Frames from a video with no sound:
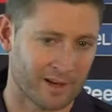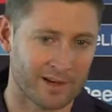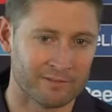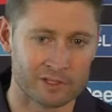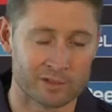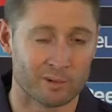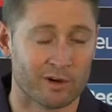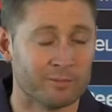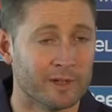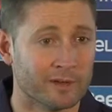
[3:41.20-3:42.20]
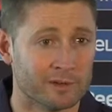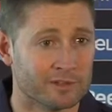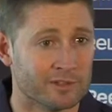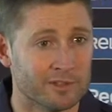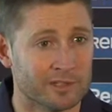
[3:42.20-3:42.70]
know, every tour I've been on
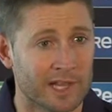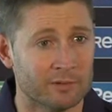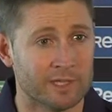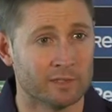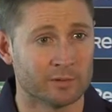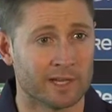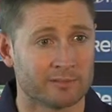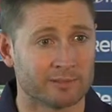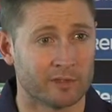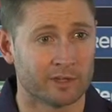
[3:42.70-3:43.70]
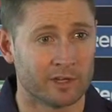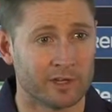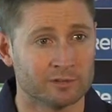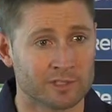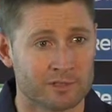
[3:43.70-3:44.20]
to the UK, we get looked after like
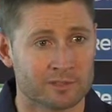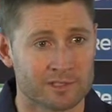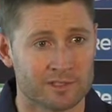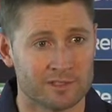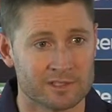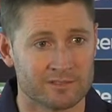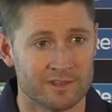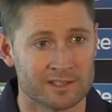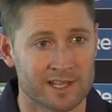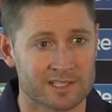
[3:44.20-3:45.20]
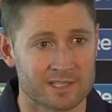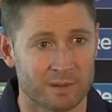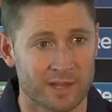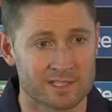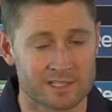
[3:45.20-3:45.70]
gold. So it's a fantastic
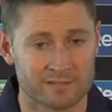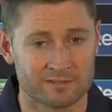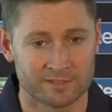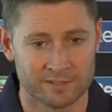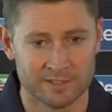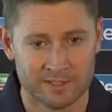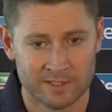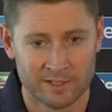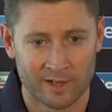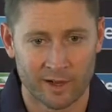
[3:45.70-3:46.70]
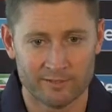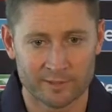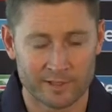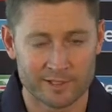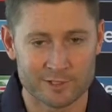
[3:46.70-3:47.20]
place, and
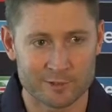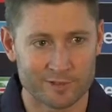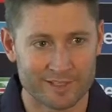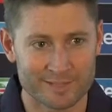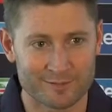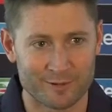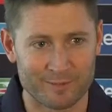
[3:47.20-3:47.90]
hopefully we can enjoy the next 4